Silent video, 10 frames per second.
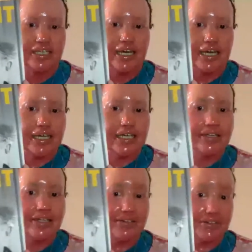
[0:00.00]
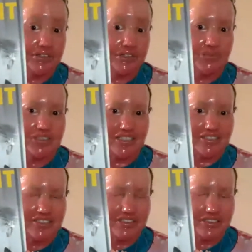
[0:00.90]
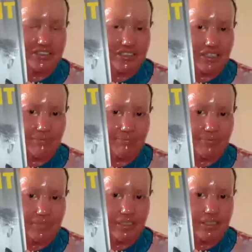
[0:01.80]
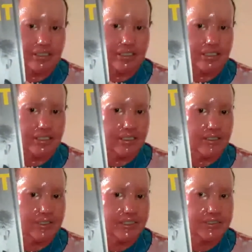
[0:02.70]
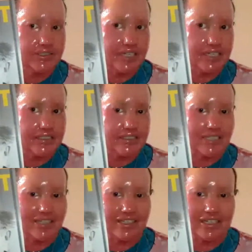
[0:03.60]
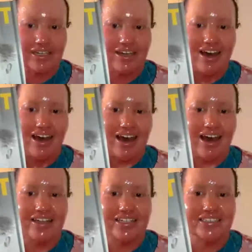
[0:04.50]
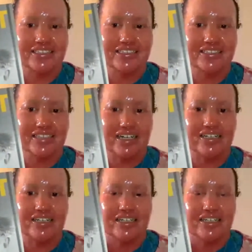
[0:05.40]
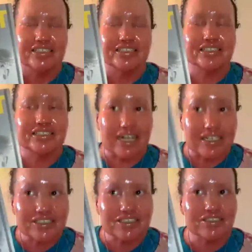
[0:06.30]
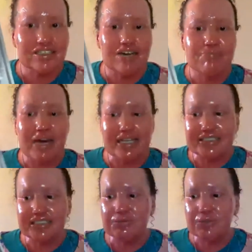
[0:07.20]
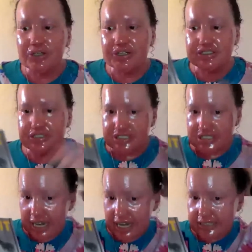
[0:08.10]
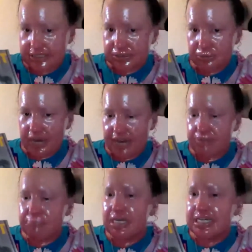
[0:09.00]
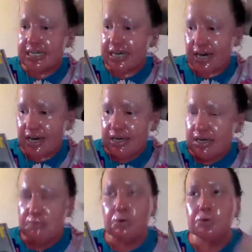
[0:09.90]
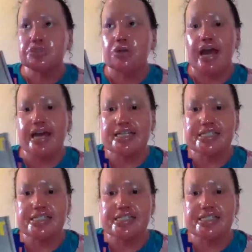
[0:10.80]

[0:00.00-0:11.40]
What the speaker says: in London tube stations in the early 2000s, I think. And he's just done such amazing work to change the way the media portrays